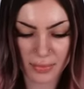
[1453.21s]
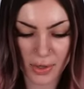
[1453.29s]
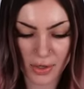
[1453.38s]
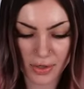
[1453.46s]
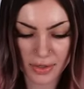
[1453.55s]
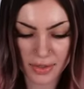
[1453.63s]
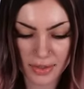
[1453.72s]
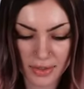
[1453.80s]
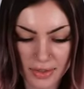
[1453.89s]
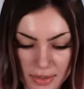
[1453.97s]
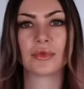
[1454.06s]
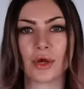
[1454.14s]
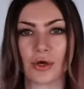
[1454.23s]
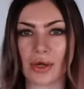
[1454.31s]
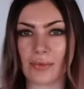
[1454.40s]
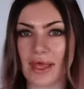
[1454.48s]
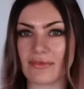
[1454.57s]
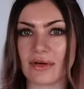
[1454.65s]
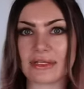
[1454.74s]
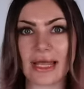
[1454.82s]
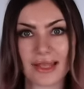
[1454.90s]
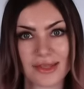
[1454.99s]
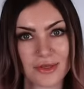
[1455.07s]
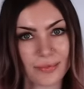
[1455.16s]
part. All right, we have our
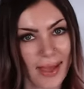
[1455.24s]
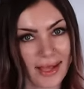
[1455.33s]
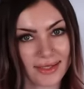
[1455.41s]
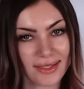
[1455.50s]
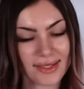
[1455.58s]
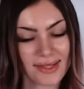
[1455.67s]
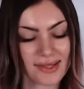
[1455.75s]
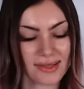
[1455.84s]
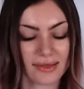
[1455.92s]
last two packets.